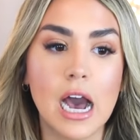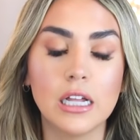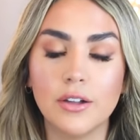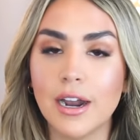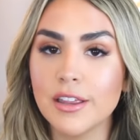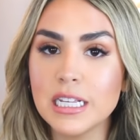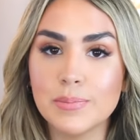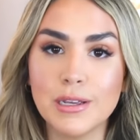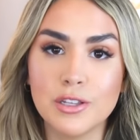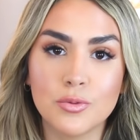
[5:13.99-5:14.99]
A lot of these
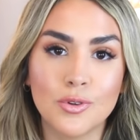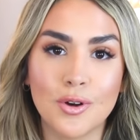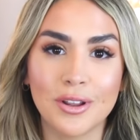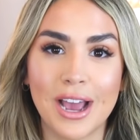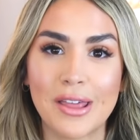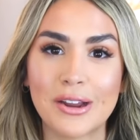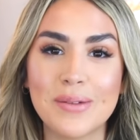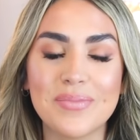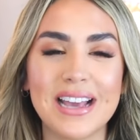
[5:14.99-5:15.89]
pieces will go together.